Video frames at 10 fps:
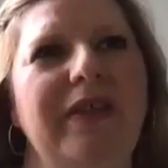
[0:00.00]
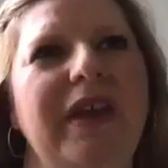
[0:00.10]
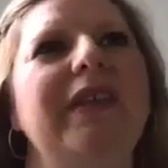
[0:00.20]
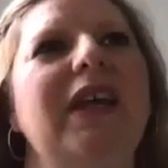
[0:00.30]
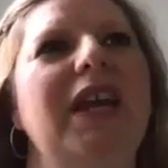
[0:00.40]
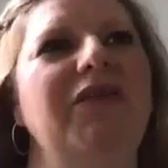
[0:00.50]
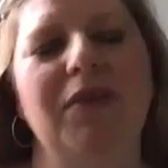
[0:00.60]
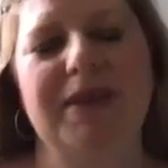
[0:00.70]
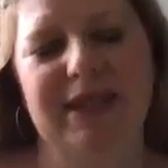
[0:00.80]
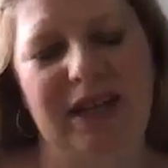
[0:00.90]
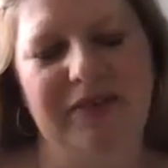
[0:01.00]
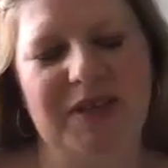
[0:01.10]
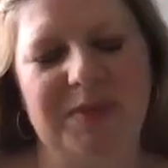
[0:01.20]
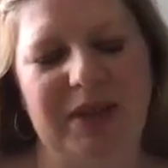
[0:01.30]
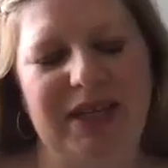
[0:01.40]
thing that I've always kind of
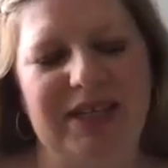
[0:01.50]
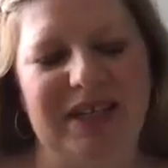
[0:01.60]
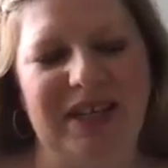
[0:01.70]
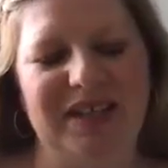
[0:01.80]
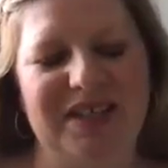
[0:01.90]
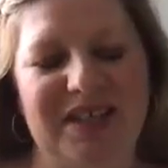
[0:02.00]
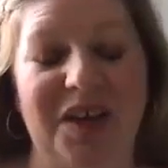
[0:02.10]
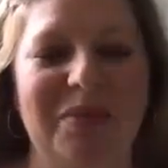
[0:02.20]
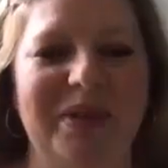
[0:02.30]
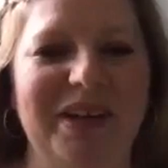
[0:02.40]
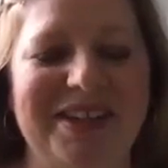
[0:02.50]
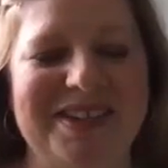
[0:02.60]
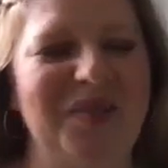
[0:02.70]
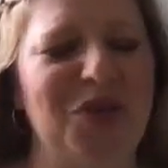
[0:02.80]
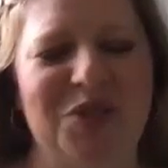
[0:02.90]
explained to
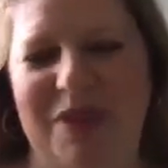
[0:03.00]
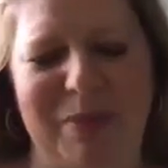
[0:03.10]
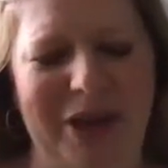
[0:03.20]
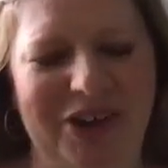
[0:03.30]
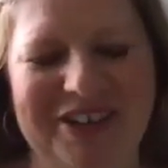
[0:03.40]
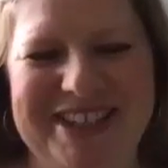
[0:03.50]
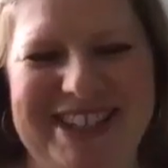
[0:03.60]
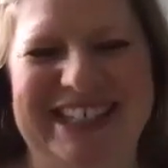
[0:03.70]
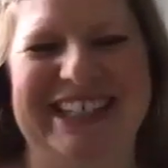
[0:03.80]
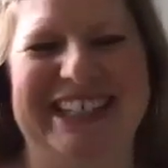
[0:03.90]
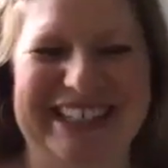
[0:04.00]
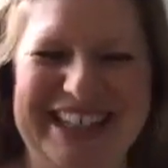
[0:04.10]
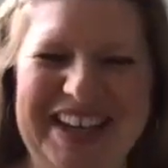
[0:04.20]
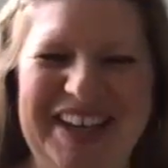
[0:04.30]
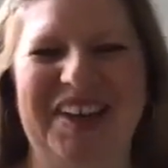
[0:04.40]
companies or to my parents,
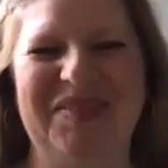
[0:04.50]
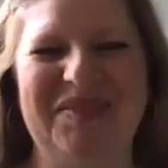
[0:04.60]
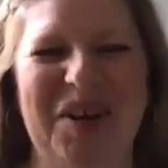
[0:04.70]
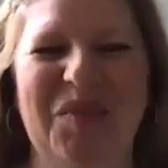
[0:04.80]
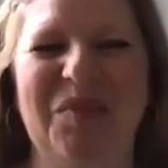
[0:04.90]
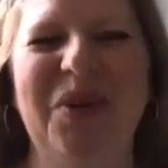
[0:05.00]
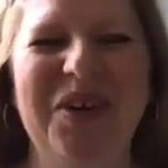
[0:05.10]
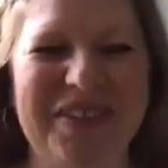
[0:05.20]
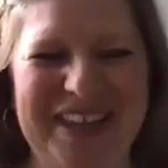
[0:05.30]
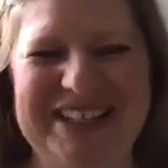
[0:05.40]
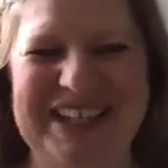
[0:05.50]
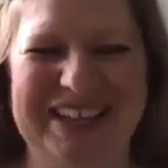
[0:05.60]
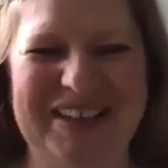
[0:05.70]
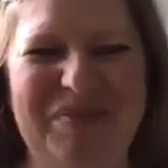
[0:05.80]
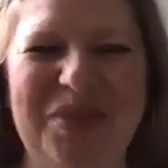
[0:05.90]
both
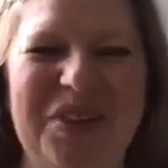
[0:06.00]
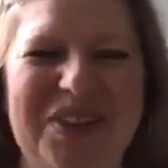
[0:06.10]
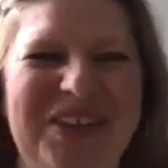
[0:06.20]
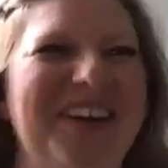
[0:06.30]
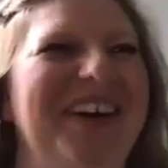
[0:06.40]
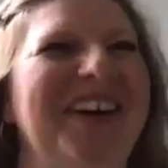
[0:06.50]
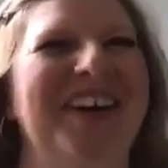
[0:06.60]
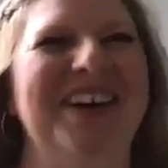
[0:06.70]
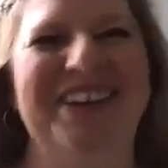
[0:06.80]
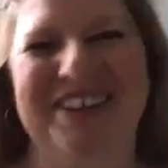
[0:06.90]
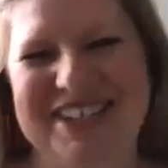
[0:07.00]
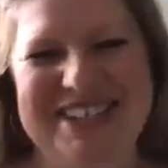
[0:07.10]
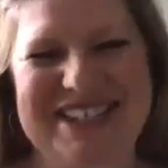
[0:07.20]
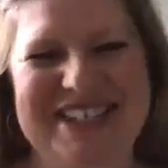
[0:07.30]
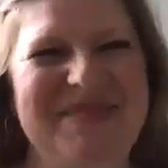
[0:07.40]
are hard
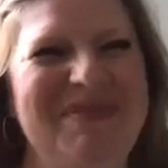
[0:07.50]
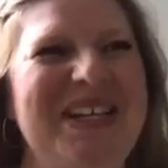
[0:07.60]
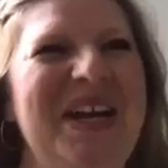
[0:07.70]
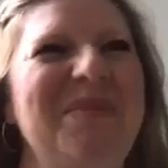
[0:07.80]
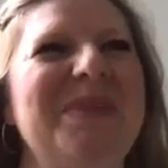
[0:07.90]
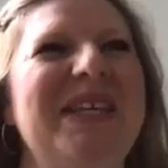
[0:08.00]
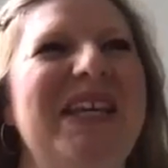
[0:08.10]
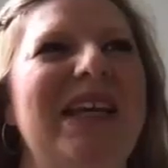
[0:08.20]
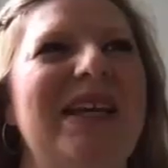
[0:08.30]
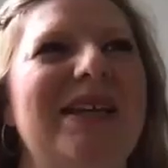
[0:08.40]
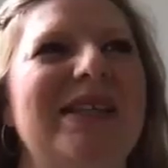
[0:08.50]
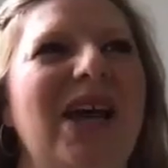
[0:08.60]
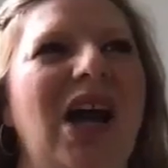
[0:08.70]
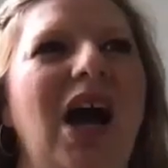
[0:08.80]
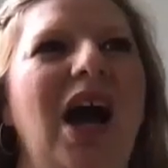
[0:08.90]
audiences sometimes, is
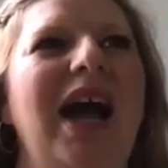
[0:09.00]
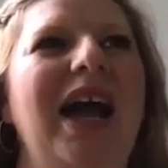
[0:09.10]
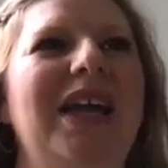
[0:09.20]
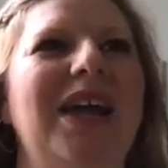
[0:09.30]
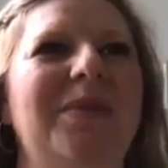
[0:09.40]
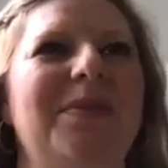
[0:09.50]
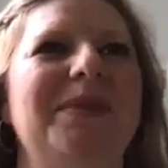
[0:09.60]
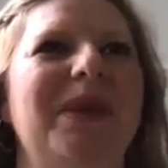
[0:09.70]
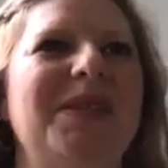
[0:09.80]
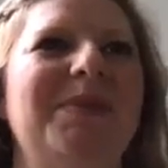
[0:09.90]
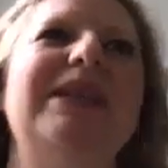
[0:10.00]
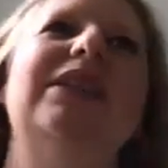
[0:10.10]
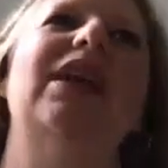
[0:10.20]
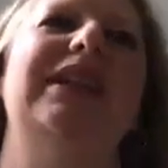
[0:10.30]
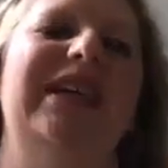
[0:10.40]
I spend a
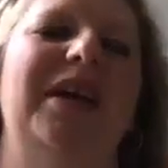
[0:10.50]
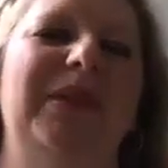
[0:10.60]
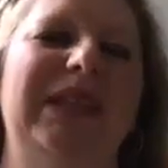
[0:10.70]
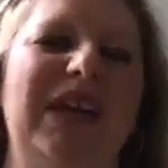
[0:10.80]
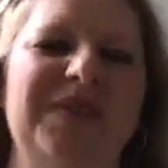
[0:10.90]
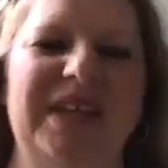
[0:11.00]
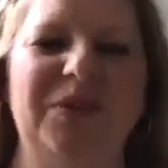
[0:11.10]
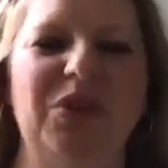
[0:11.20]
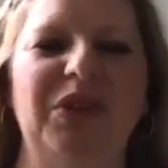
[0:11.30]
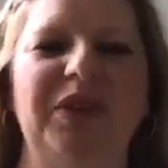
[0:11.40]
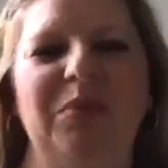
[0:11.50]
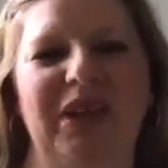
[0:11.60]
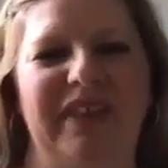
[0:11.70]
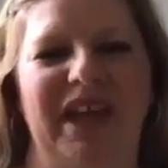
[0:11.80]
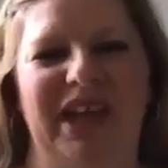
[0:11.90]
lot of time on the outside world and
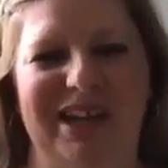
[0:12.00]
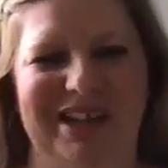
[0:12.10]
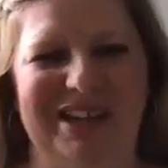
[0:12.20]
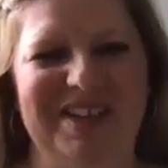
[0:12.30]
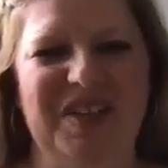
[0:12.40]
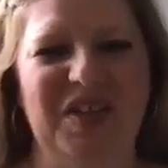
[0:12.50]
bring that in. So